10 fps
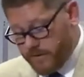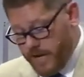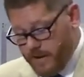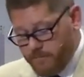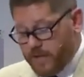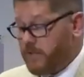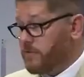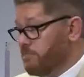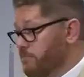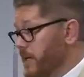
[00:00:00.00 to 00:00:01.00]
day, but
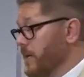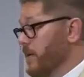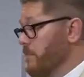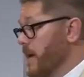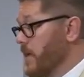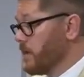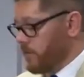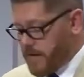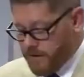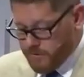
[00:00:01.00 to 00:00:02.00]
it's been a debate
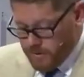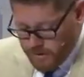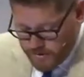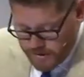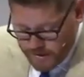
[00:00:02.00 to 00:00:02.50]
throughout church